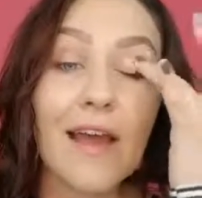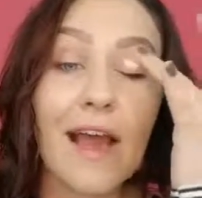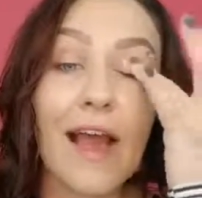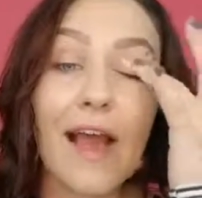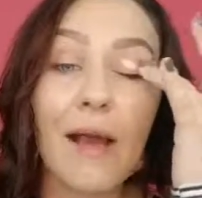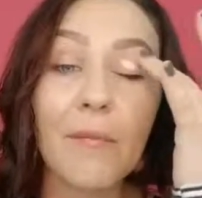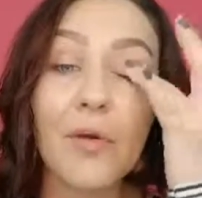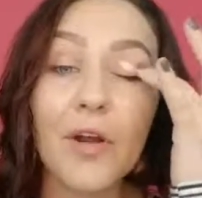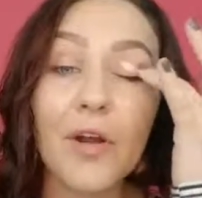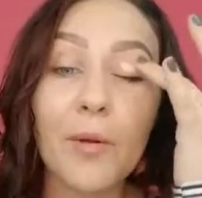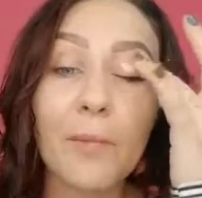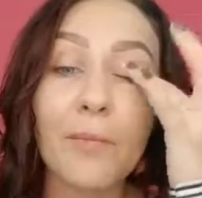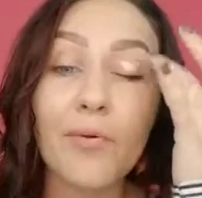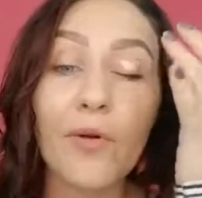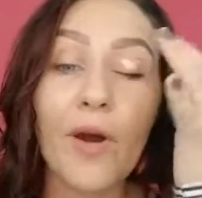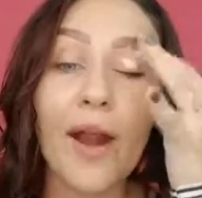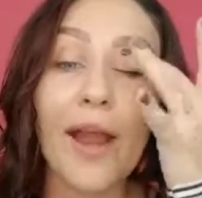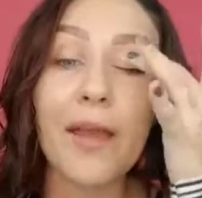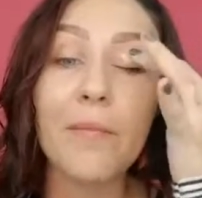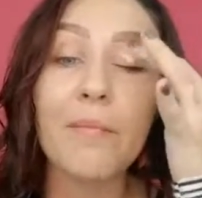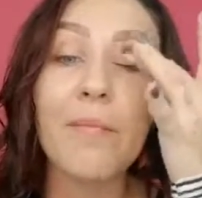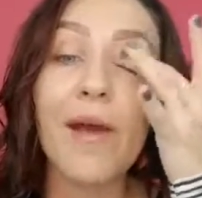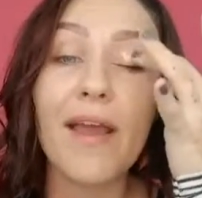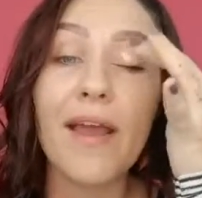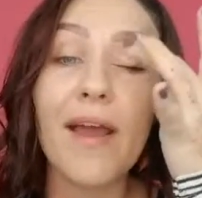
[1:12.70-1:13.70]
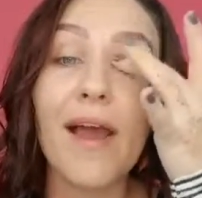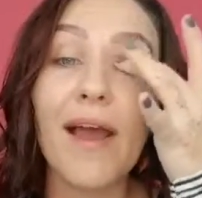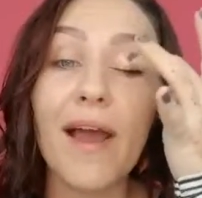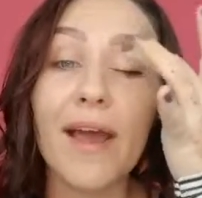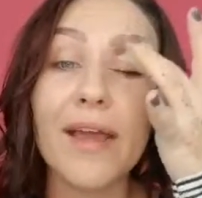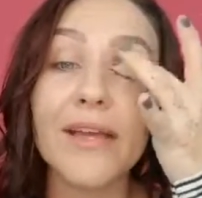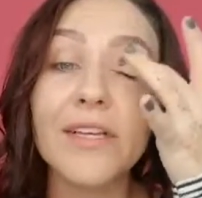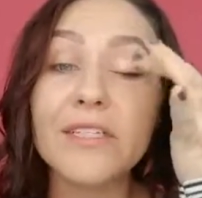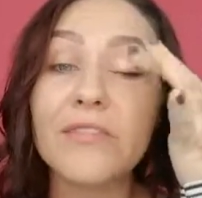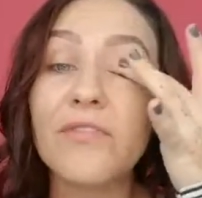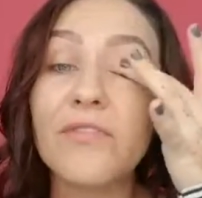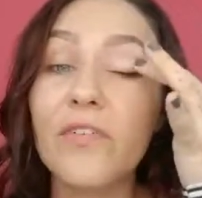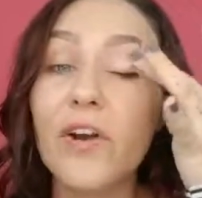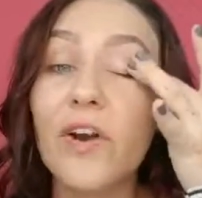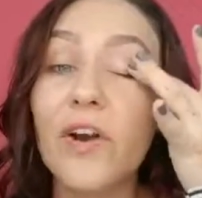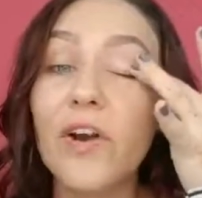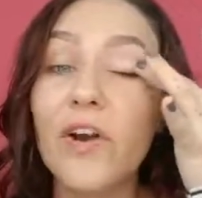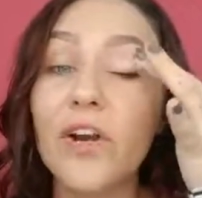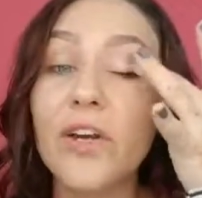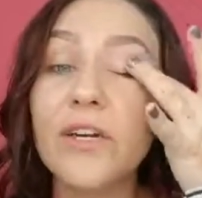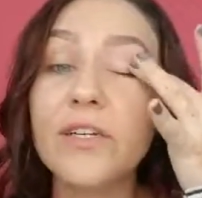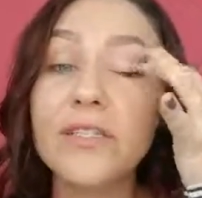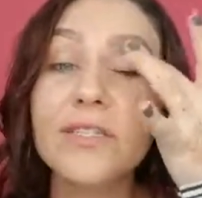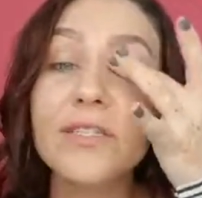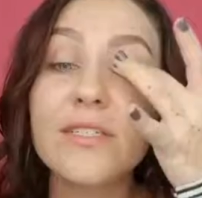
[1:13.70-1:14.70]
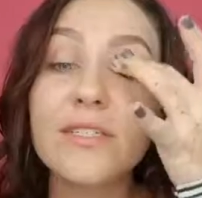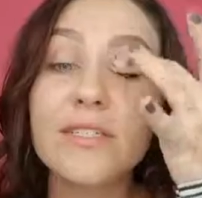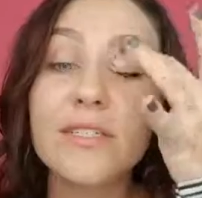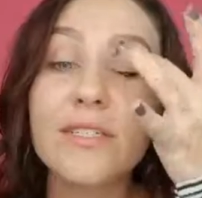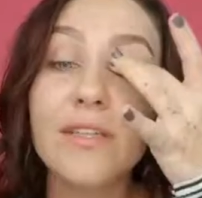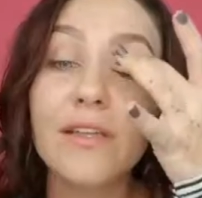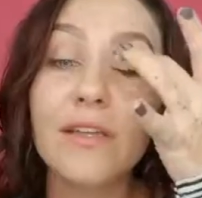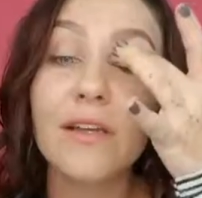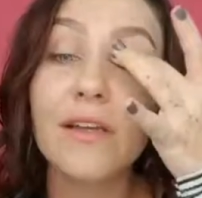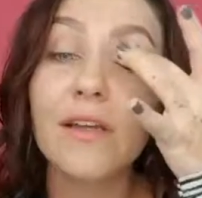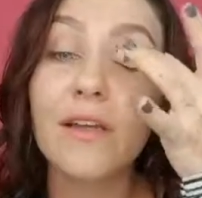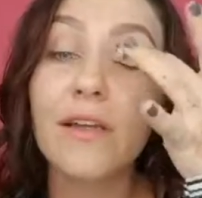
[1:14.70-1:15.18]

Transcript: I'm going to prime my eyes first.